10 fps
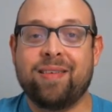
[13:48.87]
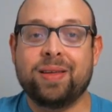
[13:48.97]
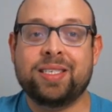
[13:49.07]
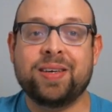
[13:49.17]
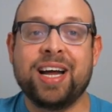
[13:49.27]

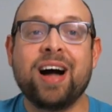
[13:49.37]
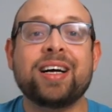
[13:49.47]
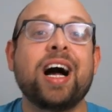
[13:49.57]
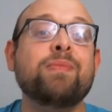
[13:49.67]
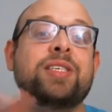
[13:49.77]
So now it
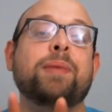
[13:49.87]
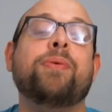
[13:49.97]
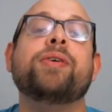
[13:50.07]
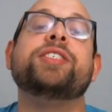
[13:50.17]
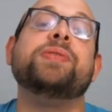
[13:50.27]
comes to the
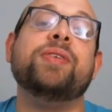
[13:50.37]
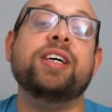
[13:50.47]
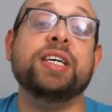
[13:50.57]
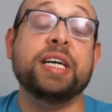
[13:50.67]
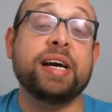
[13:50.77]
portion
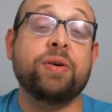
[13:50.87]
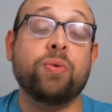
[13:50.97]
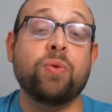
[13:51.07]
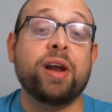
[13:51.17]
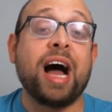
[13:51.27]
where
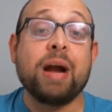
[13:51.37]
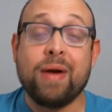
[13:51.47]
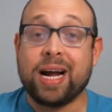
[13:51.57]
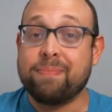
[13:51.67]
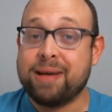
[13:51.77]
would I
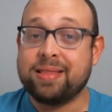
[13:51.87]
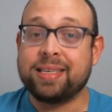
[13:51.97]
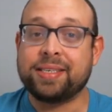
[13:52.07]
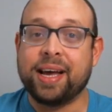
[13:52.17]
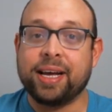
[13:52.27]
recommend
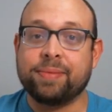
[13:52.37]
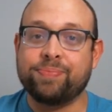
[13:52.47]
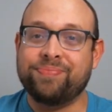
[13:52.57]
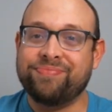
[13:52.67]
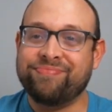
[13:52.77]
this game?